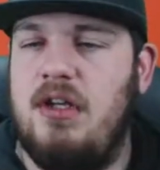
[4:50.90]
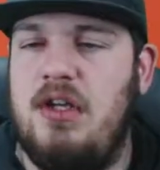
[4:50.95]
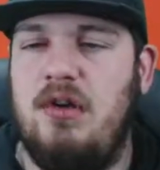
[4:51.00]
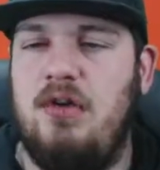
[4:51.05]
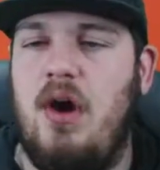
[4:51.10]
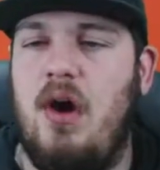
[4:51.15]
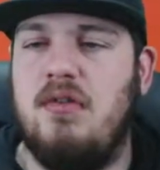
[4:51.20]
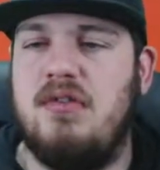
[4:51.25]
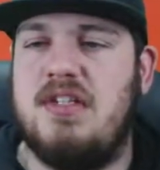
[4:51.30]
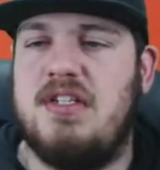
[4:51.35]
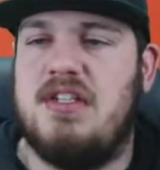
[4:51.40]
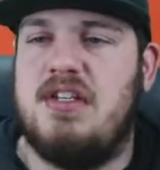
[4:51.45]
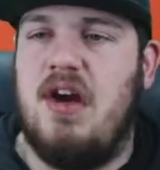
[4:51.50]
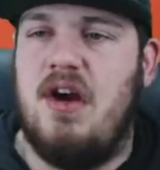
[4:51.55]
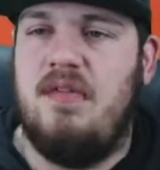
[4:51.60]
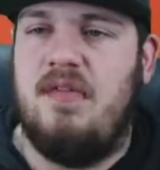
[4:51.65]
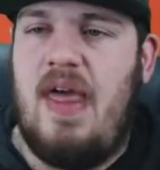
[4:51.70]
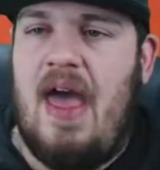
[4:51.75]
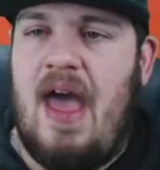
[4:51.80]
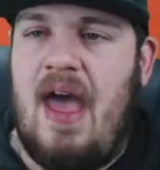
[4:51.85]
You don't
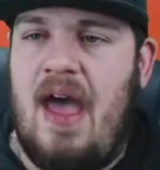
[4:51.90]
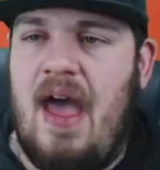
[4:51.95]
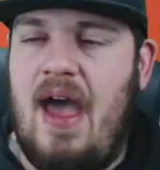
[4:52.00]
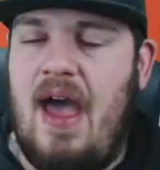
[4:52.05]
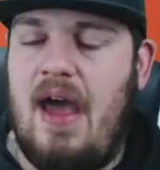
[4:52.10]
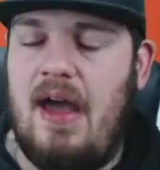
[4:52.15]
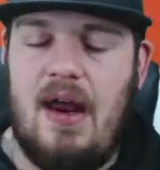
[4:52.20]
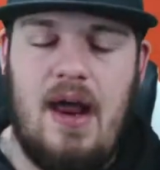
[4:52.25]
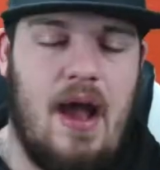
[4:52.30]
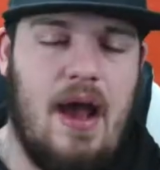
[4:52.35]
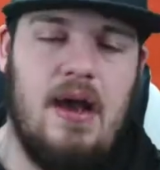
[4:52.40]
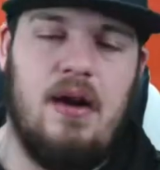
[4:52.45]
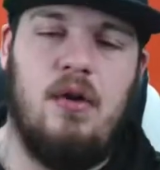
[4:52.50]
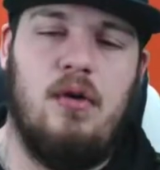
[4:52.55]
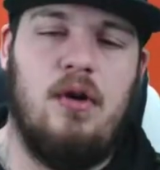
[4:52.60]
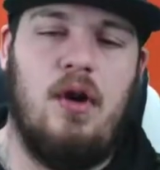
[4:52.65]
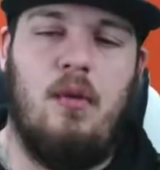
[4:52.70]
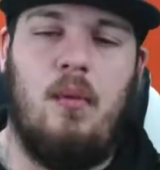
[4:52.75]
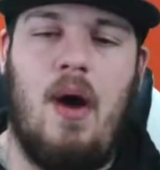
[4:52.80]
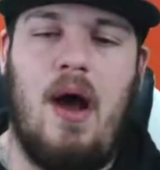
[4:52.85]
deserve that hat. I
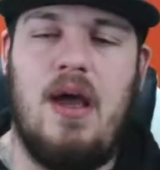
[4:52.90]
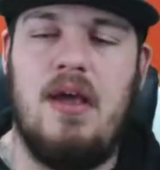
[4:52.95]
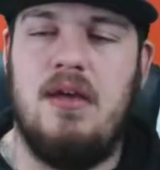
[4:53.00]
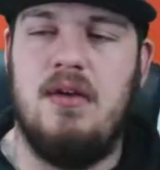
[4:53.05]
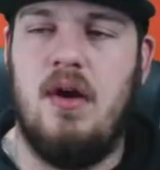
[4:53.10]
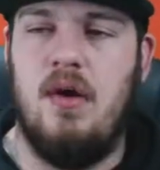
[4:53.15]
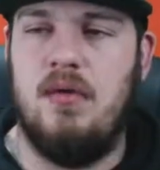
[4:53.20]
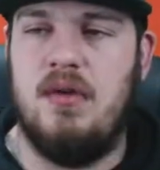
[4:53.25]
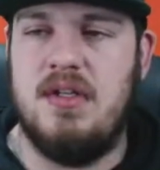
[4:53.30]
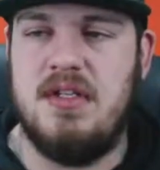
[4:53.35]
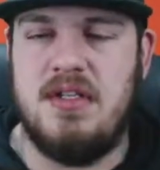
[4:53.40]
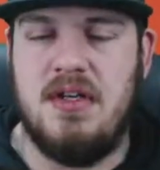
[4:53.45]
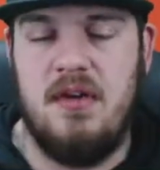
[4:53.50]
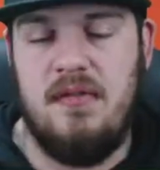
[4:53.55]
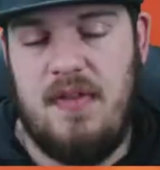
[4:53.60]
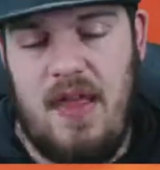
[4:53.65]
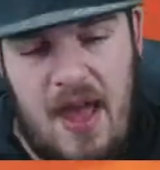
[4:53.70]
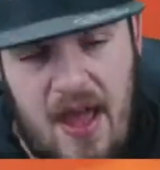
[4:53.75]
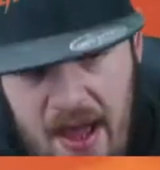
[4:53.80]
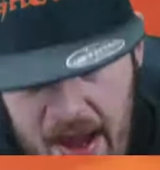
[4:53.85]
don't know why you don't
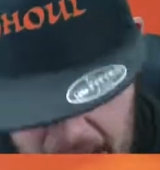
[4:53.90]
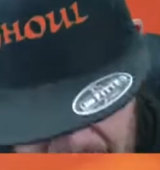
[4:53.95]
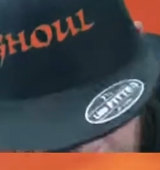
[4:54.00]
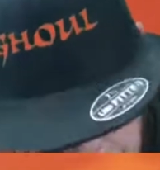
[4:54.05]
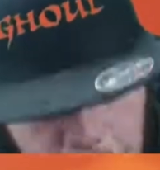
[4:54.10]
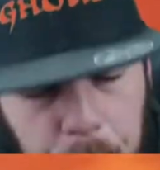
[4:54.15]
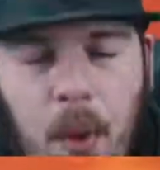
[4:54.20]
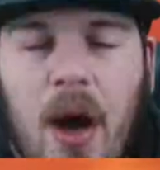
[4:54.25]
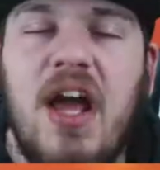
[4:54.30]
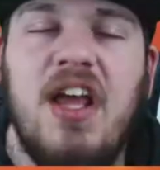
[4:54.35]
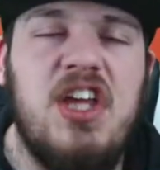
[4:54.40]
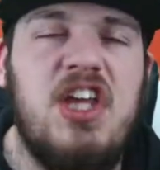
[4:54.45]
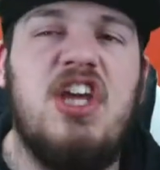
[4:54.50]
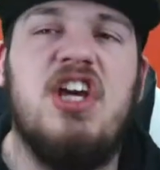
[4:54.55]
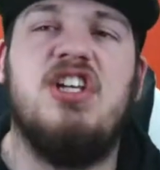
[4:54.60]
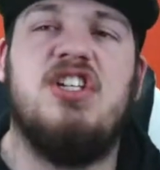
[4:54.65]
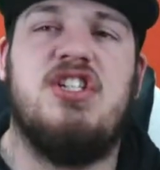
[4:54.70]
deserve that hat, but you